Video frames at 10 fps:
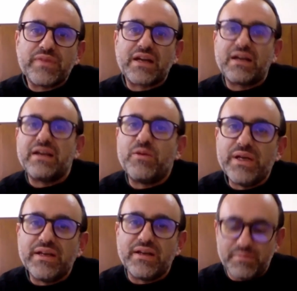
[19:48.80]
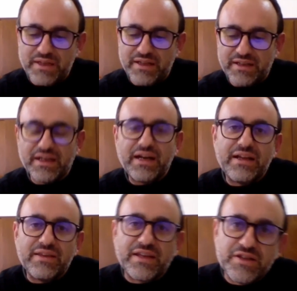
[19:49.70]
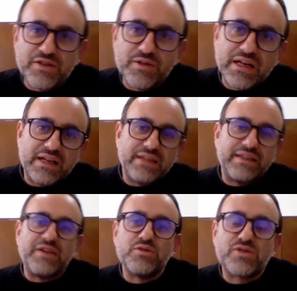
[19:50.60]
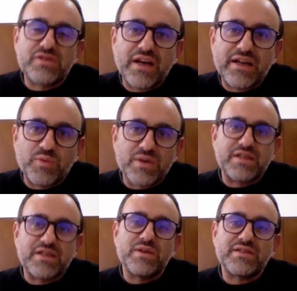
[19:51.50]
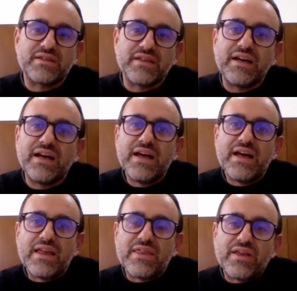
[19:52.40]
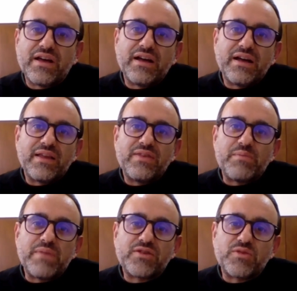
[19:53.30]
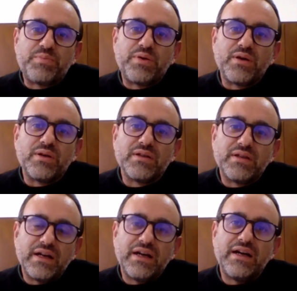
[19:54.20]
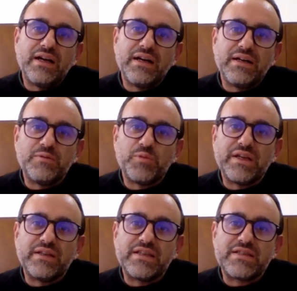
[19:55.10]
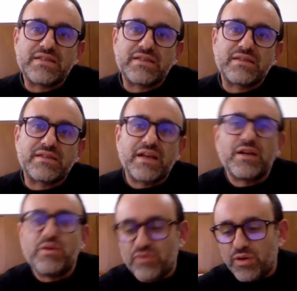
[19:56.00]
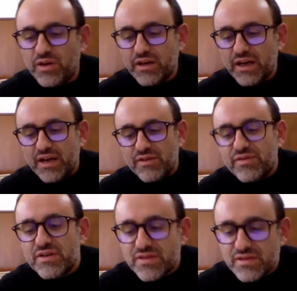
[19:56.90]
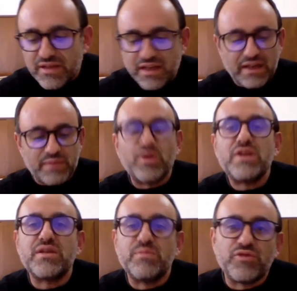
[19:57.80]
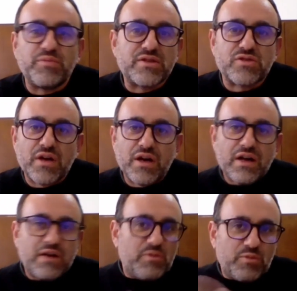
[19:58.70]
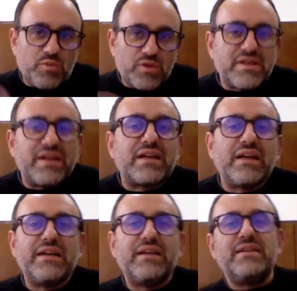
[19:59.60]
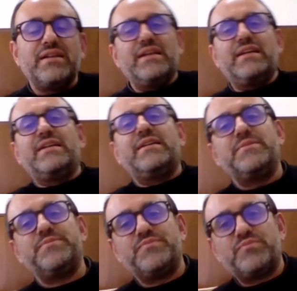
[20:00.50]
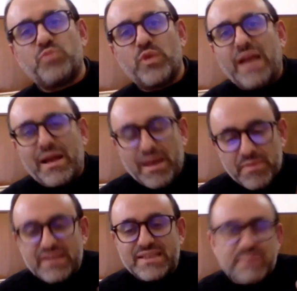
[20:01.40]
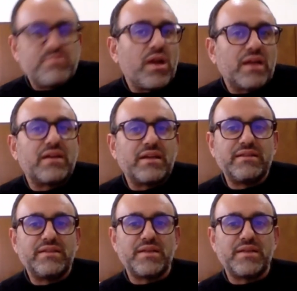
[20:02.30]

a clear winner? Meaning the new state, was it the metropole winning tug of war versus the liberation movement. Was there a clear win? And I mean symbolically in